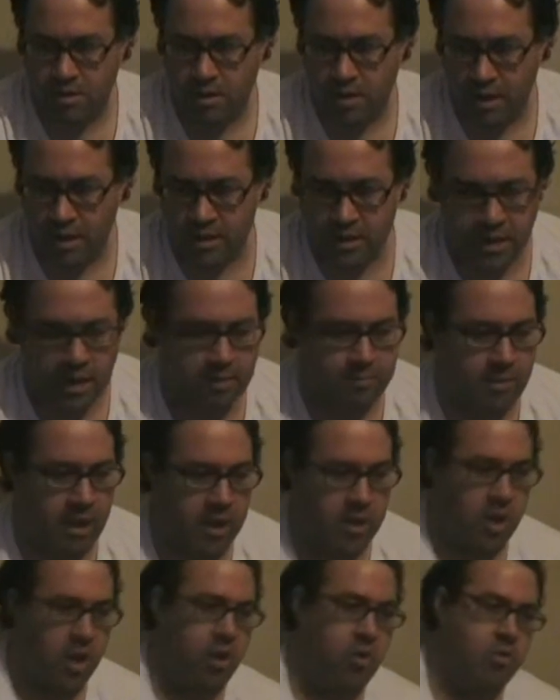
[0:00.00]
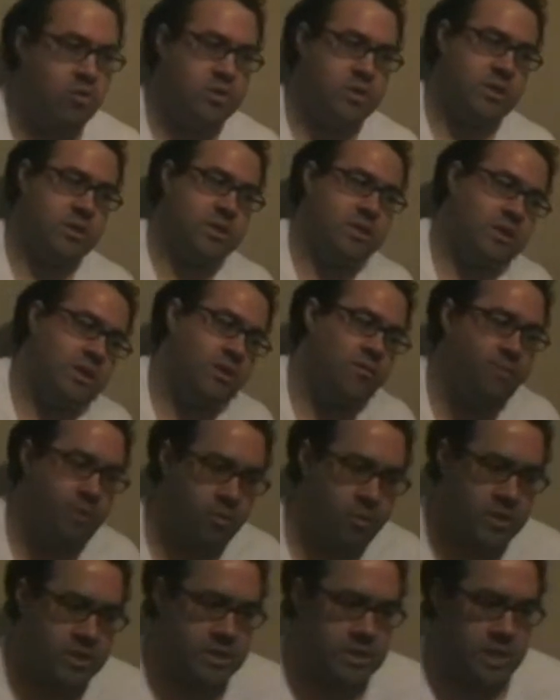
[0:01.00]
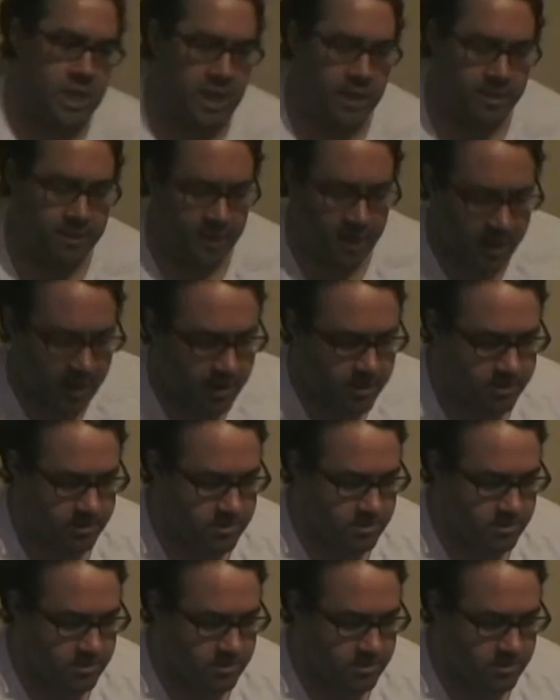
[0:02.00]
I had to get my clothes and stuff, but we stayed there.